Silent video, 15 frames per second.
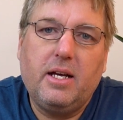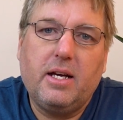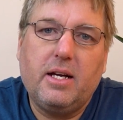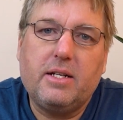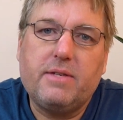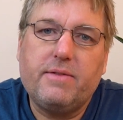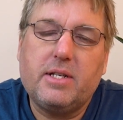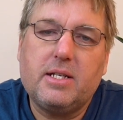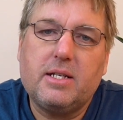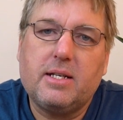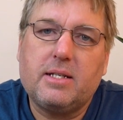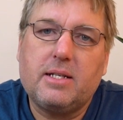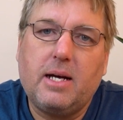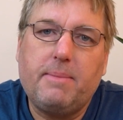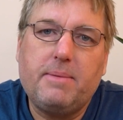And so this is a
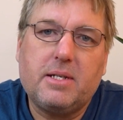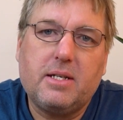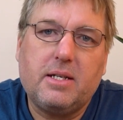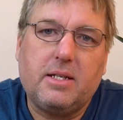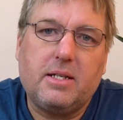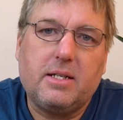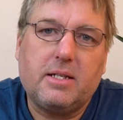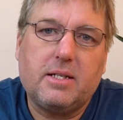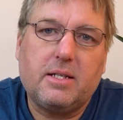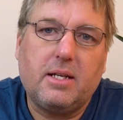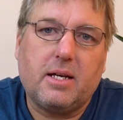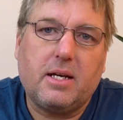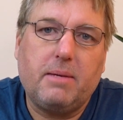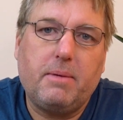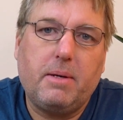substance
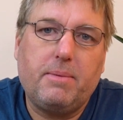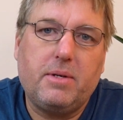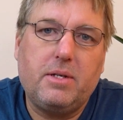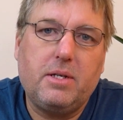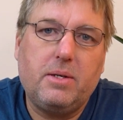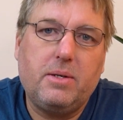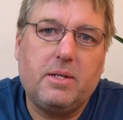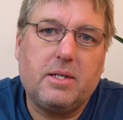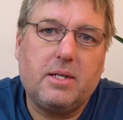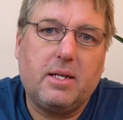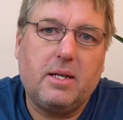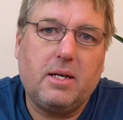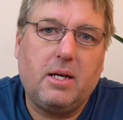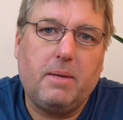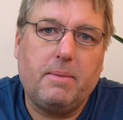that can be produced
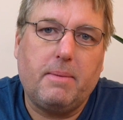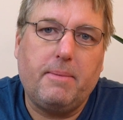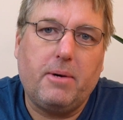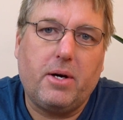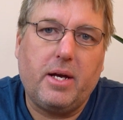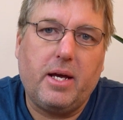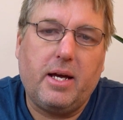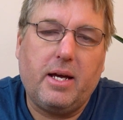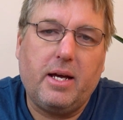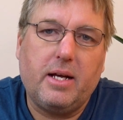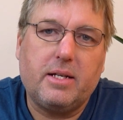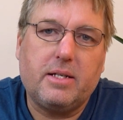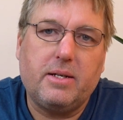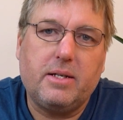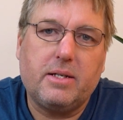in the human body.
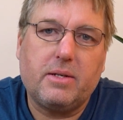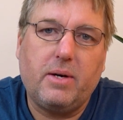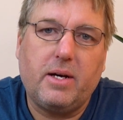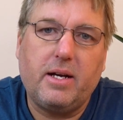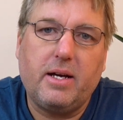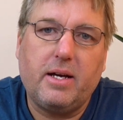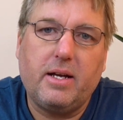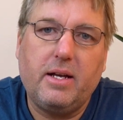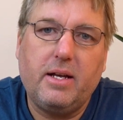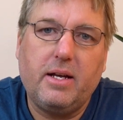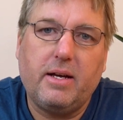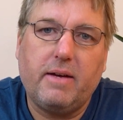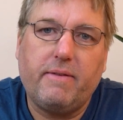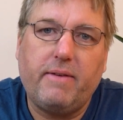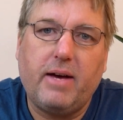So it's quite a
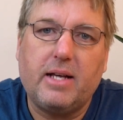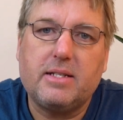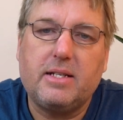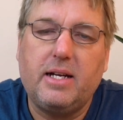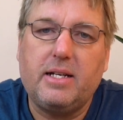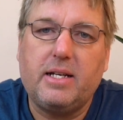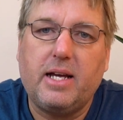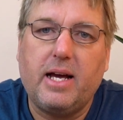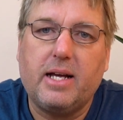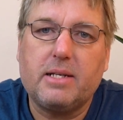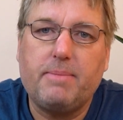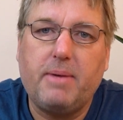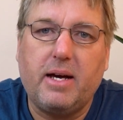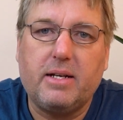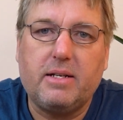fascinating
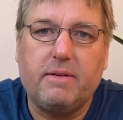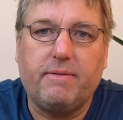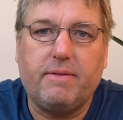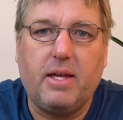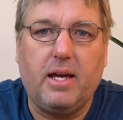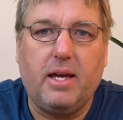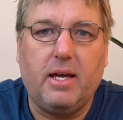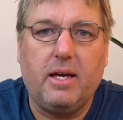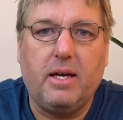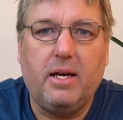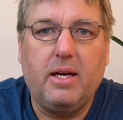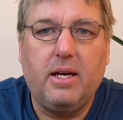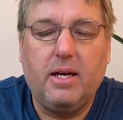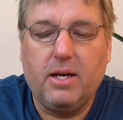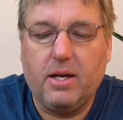aspect of the
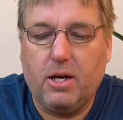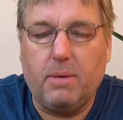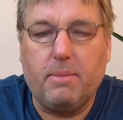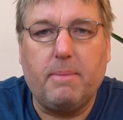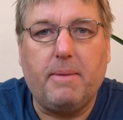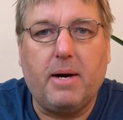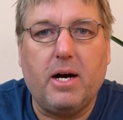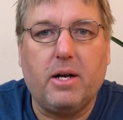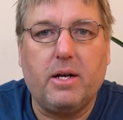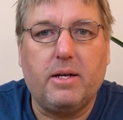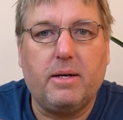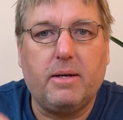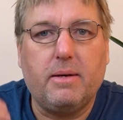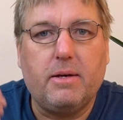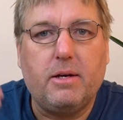human
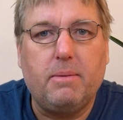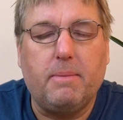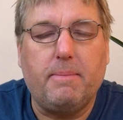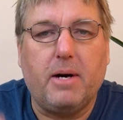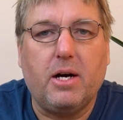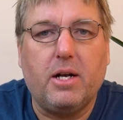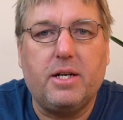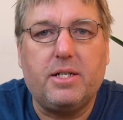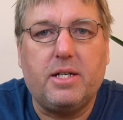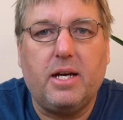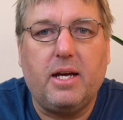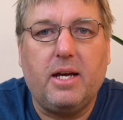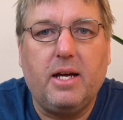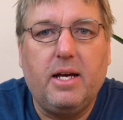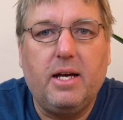
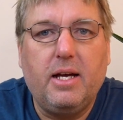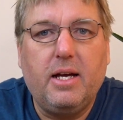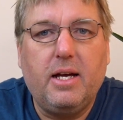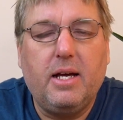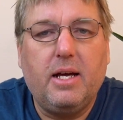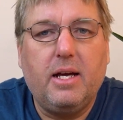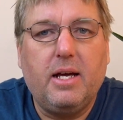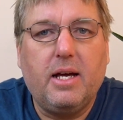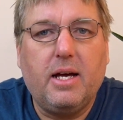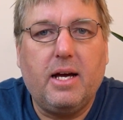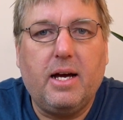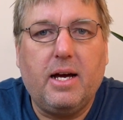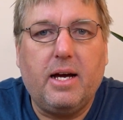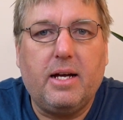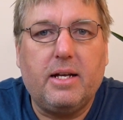biology,
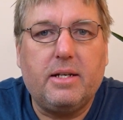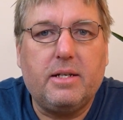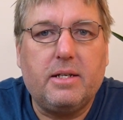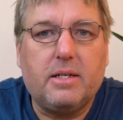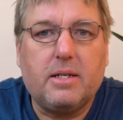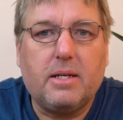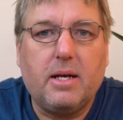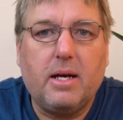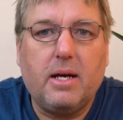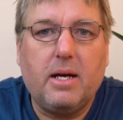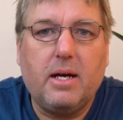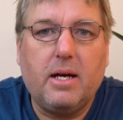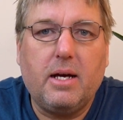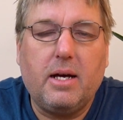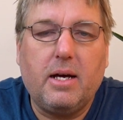and
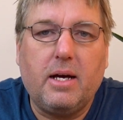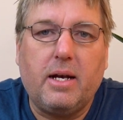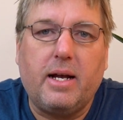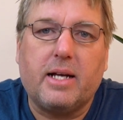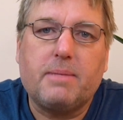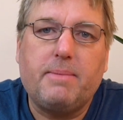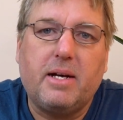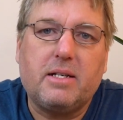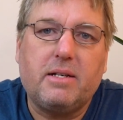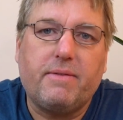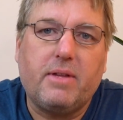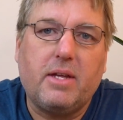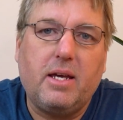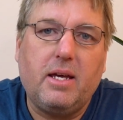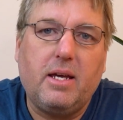an aspect
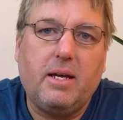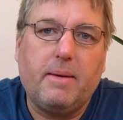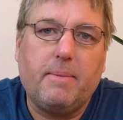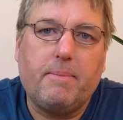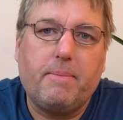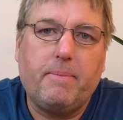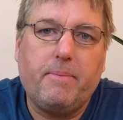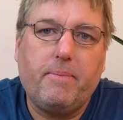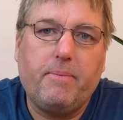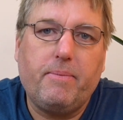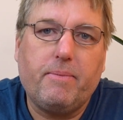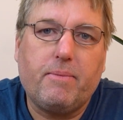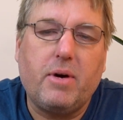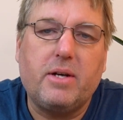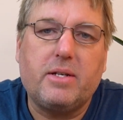of the
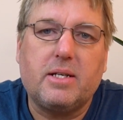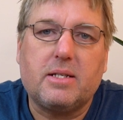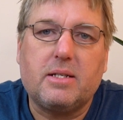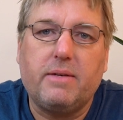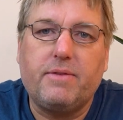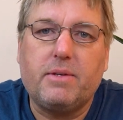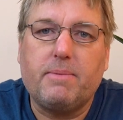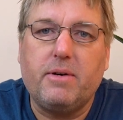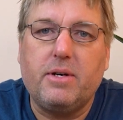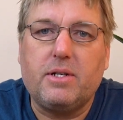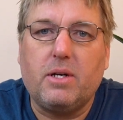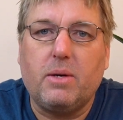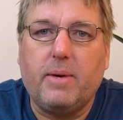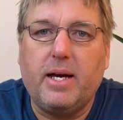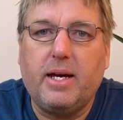process of
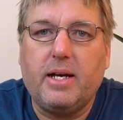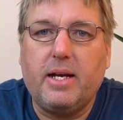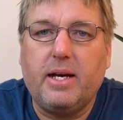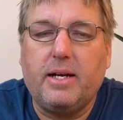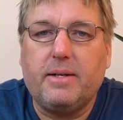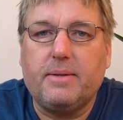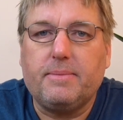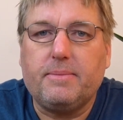spiritual awakening.